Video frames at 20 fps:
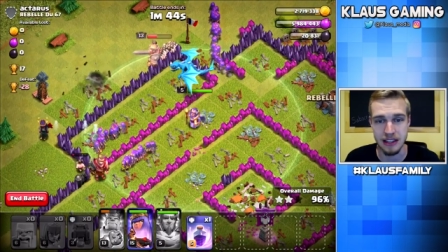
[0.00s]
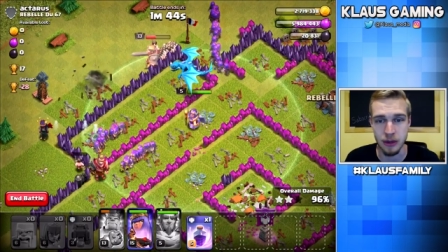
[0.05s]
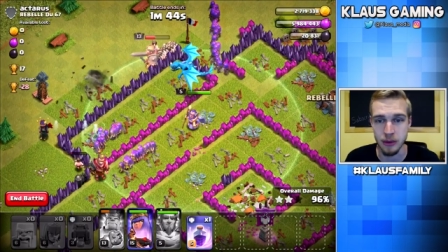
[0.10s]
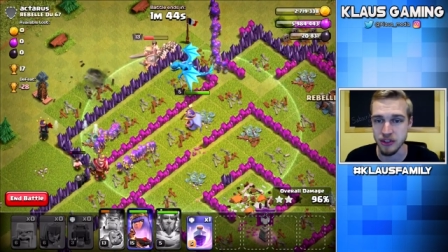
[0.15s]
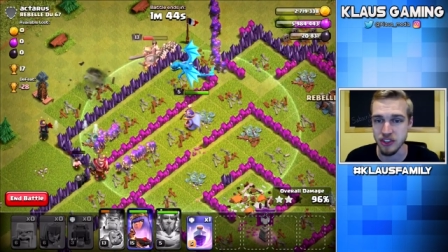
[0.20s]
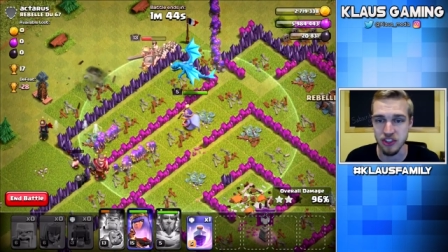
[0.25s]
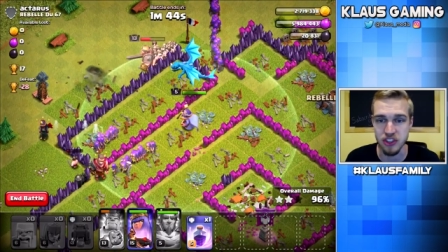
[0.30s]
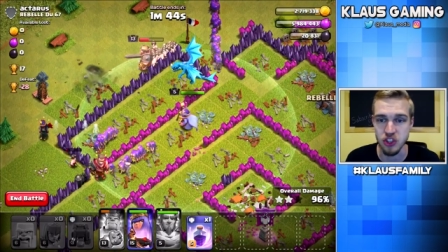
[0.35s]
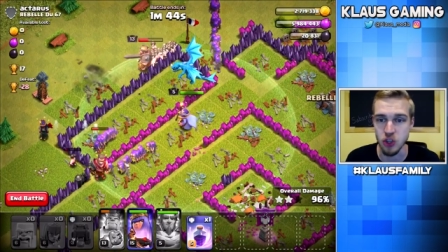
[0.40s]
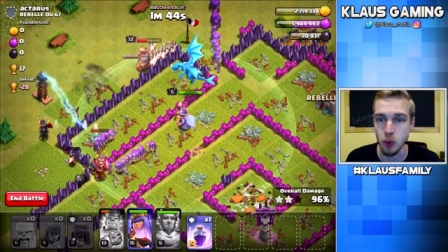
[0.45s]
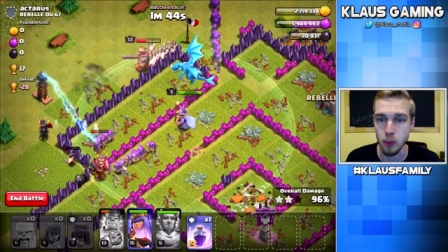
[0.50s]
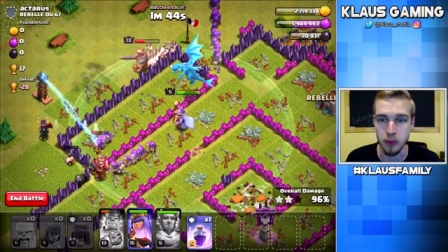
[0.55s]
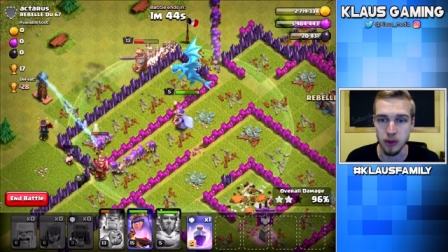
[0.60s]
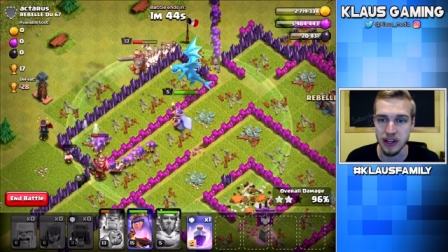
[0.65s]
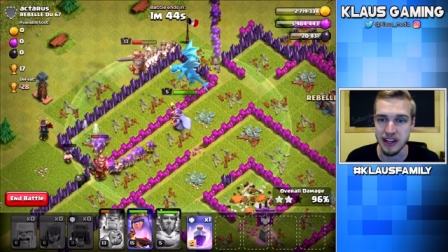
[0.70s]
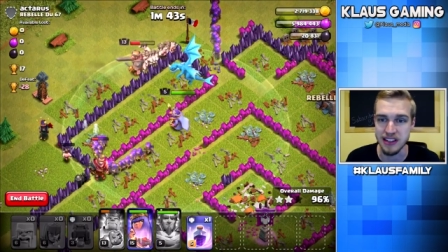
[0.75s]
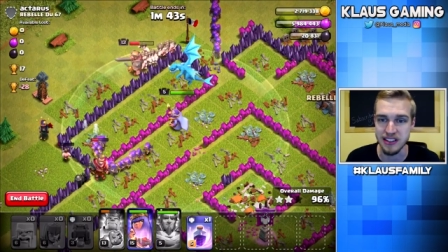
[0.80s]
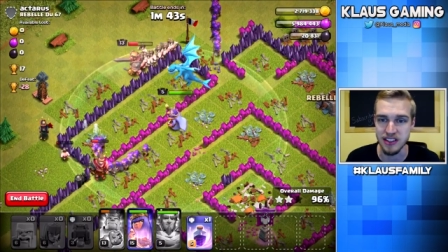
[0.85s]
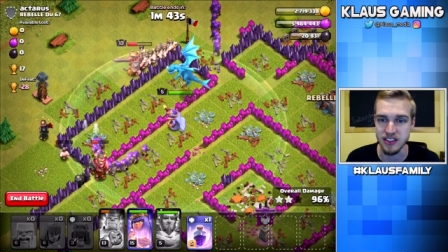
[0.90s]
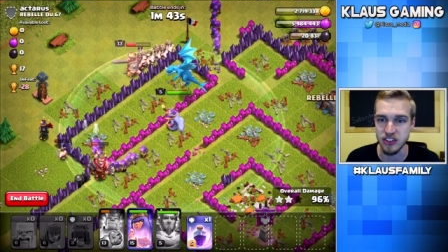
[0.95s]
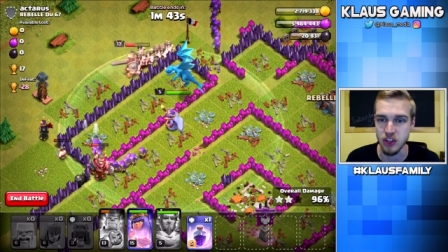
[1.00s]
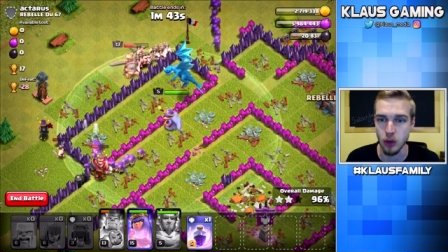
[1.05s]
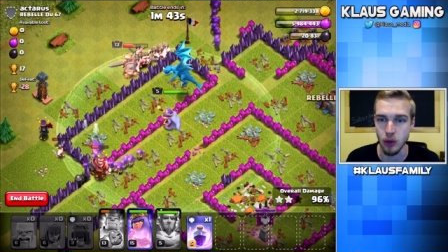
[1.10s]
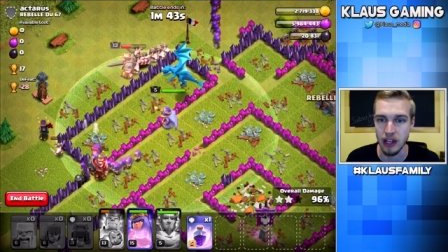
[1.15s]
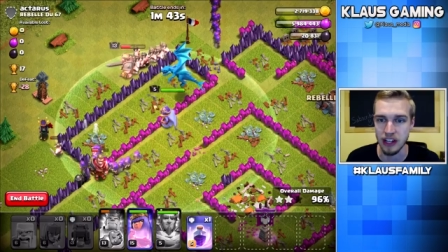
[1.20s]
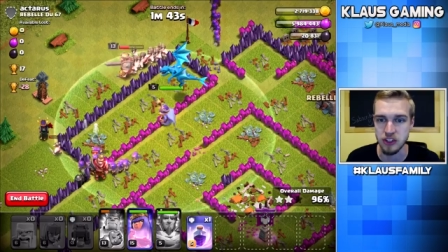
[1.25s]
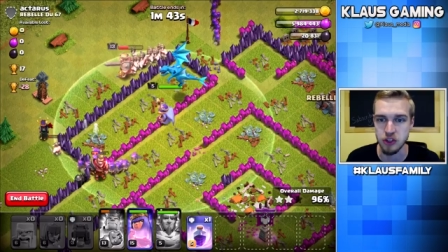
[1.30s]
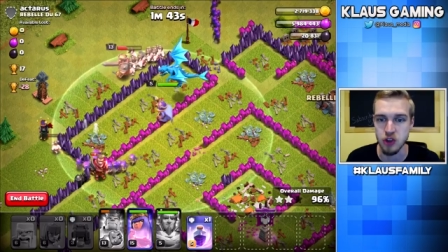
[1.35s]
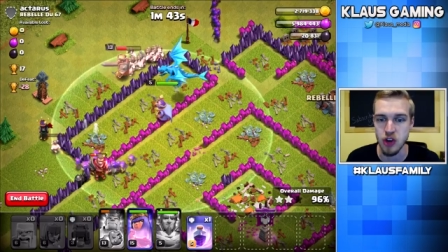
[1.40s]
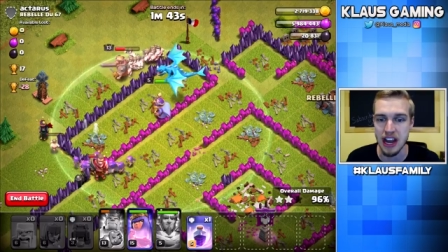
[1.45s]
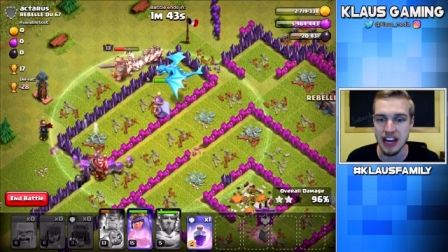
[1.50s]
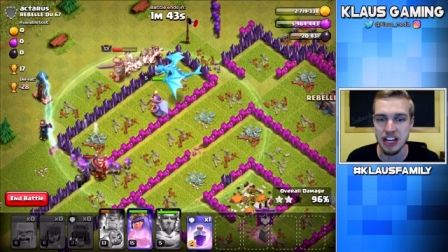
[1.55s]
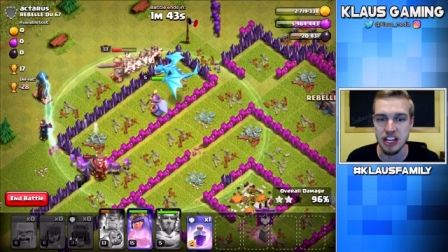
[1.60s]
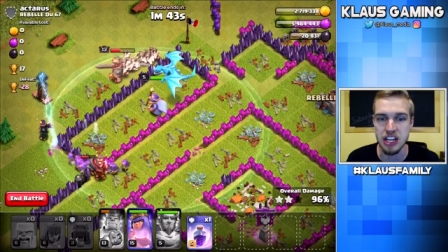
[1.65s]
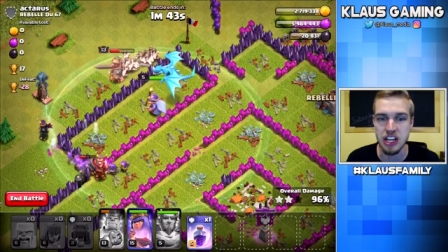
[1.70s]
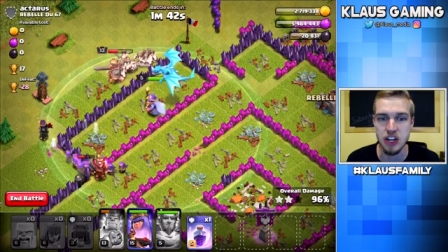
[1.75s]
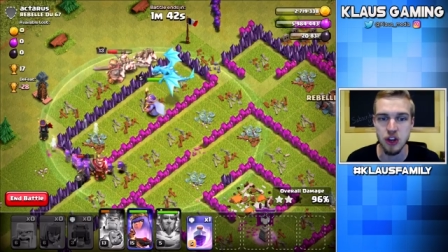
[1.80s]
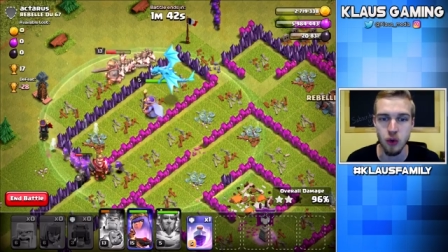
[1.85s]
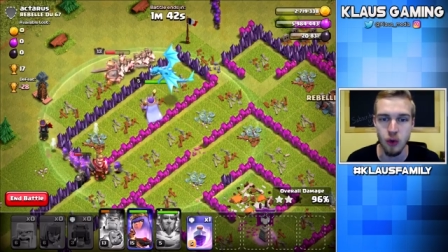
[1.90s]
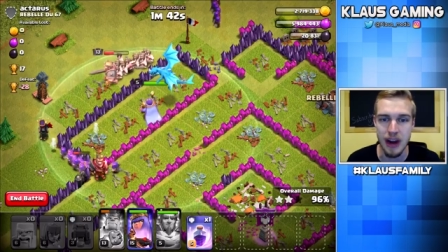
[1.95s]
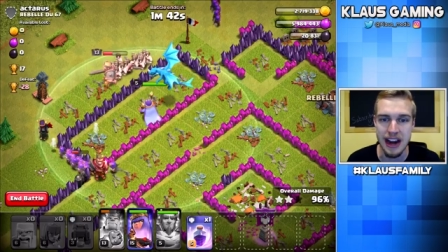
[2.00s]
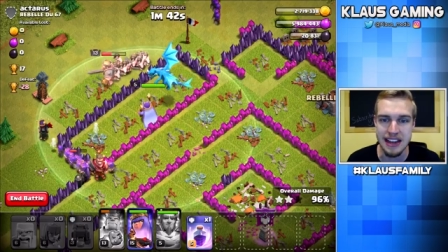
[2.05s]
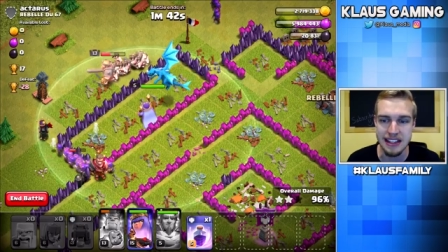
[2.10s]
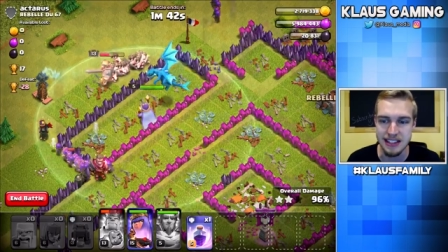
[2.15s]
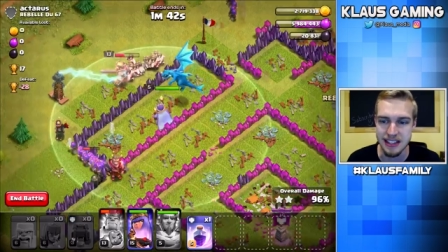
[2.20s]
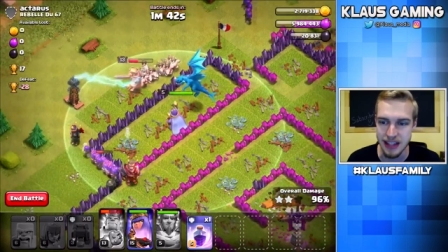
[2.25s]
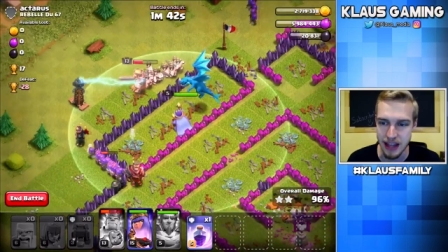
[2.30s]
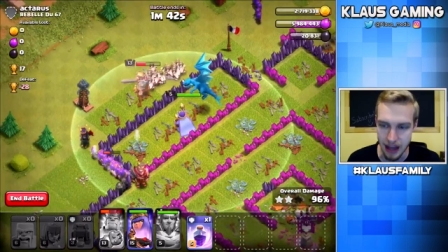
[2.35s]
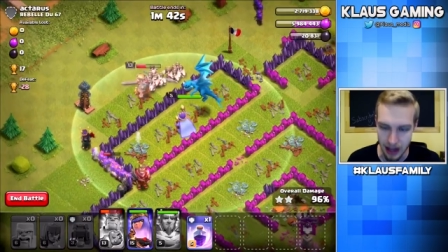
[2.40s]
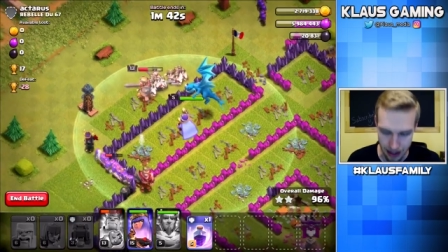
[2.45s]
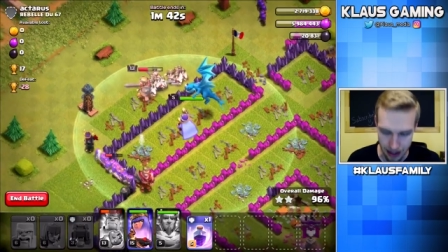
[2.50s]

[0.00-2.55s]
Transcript: It was just super easy. So Electro Dragon did great.